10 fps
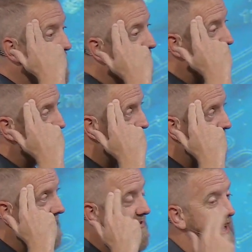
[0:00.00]
ever heard
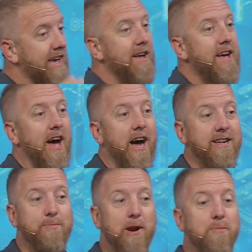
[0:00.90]
somebody say,
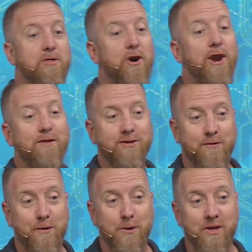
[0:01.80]
it's better to be thought of as a
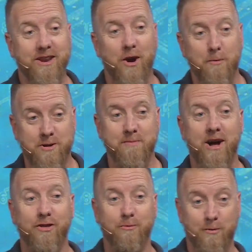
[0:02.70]
fool than to open your
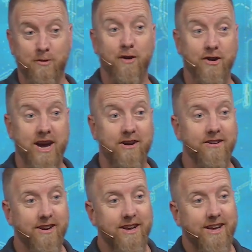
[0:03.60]
mouth and remove all doubt?
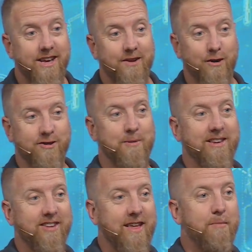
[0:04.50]
You've heard somebody
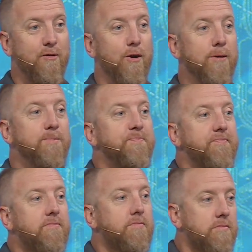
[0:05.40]
say that before?
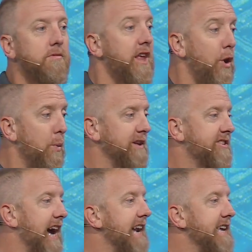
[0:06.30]
What's
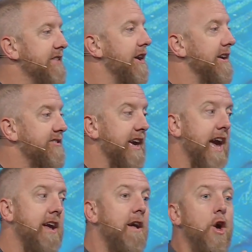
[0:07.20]
the idea there? It's like,
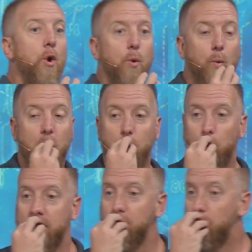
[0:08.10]
hey,
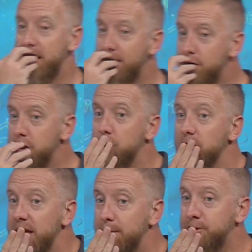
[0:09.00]
whatever, your
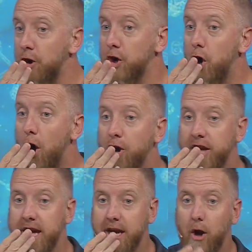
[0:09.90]
lips are
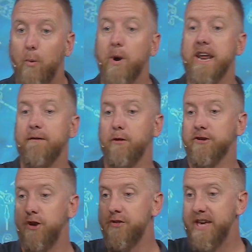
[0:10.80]
guarding whatever
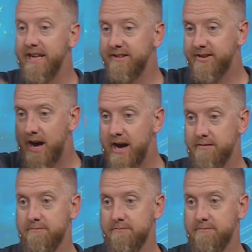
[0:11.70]
is on the inside.